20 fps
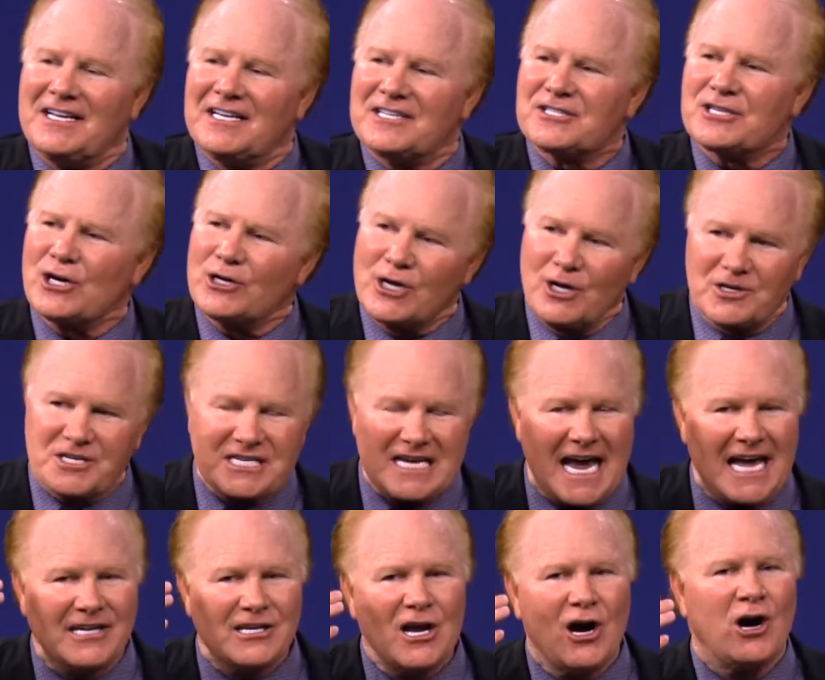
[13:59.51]
So you're
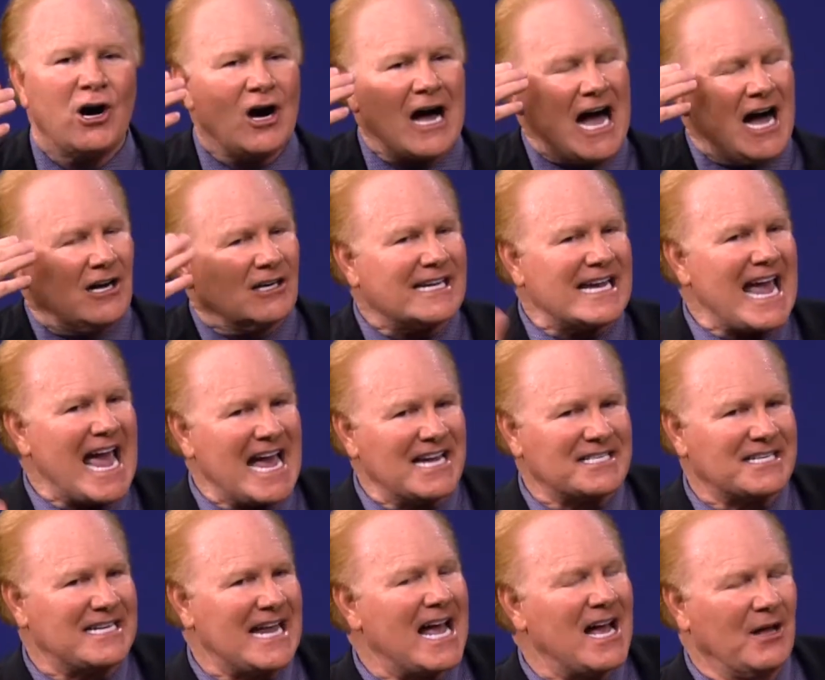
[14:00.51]
saying, no, I'll
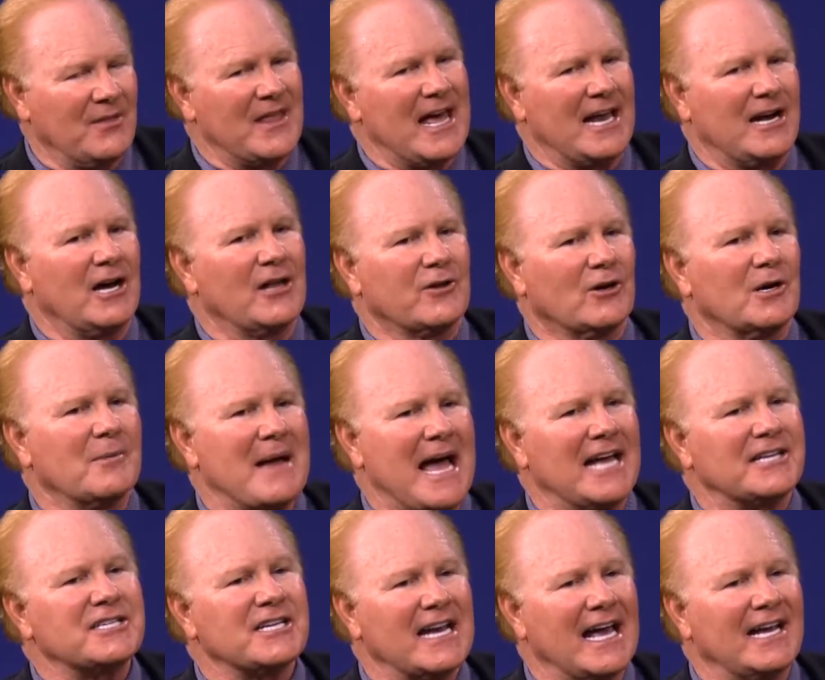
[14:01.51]
cast down that other
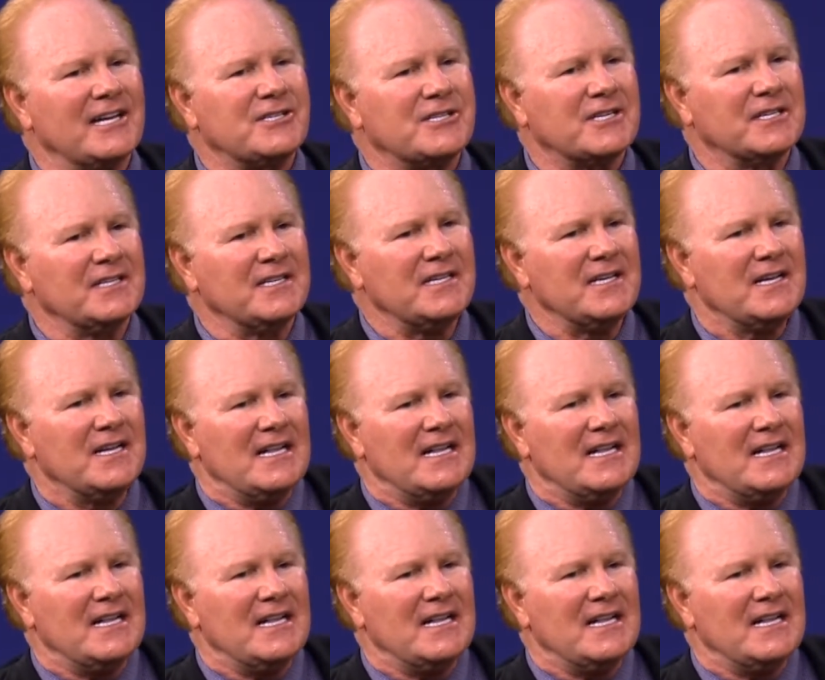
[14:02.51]
imagination